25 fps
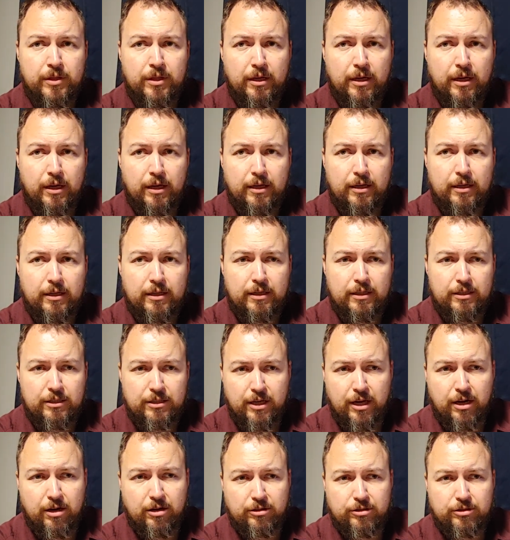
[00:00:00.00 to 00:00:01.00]
Uh, his
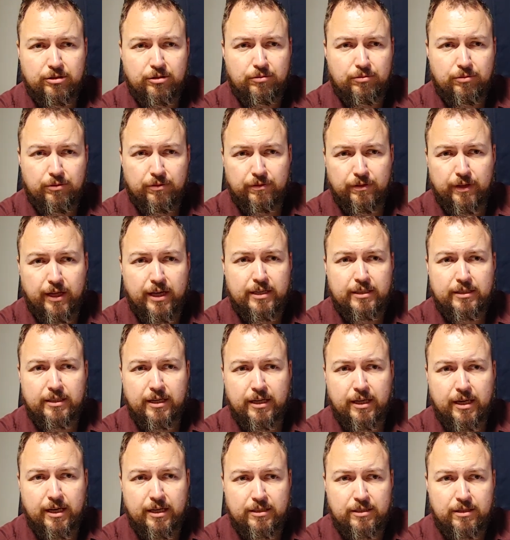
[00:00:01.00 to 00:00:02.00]
character reflects, I
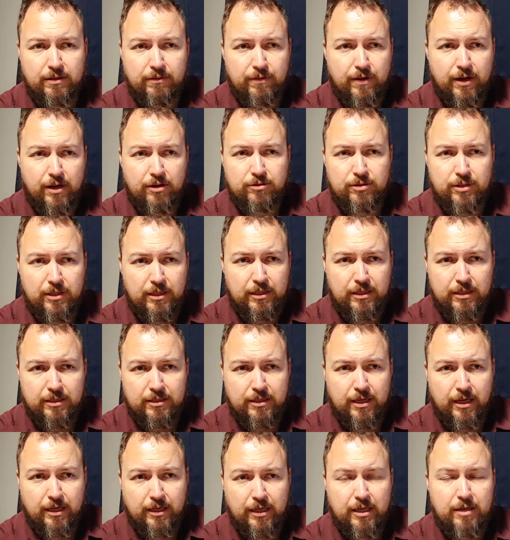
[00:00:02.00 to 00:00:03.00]
guess, the vows that he does
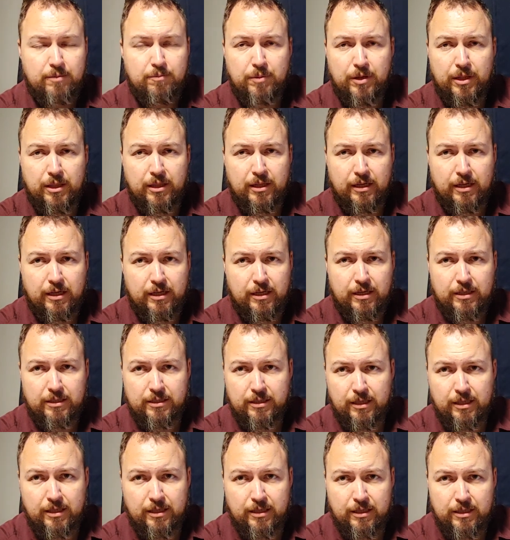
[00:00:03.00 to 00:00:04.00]
not keep, and that he
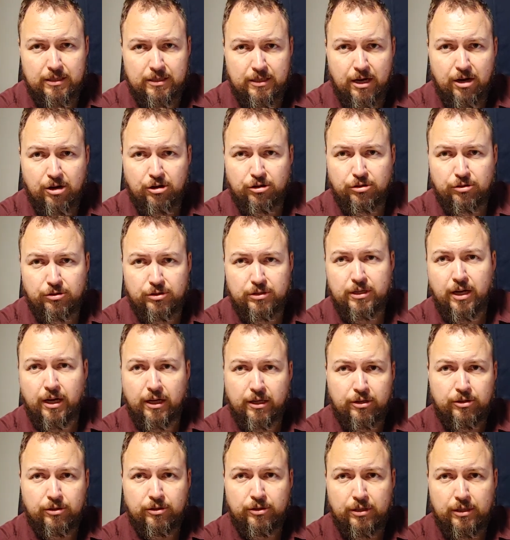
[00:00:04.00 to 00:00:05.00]
doesn't. His character is
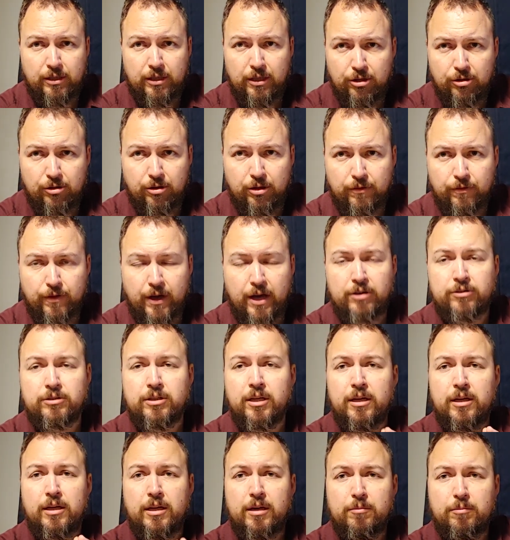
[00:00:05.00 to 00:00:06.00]
not good in neither of the vows,
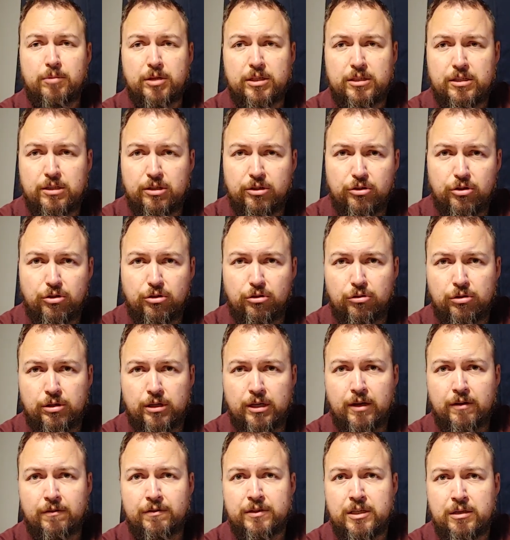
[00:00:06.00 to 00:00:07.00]
but still, the
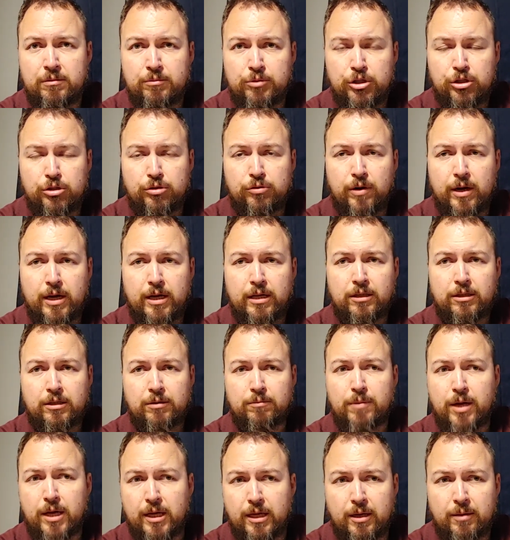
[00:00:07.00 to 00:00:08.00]
Lord gives him strength
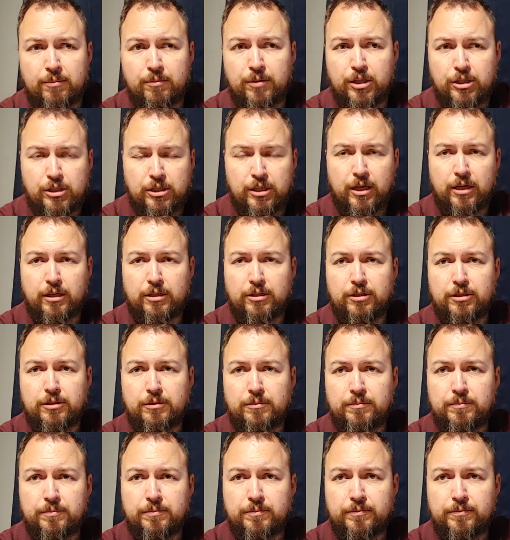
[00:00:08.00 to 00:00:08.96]
to make him a judge.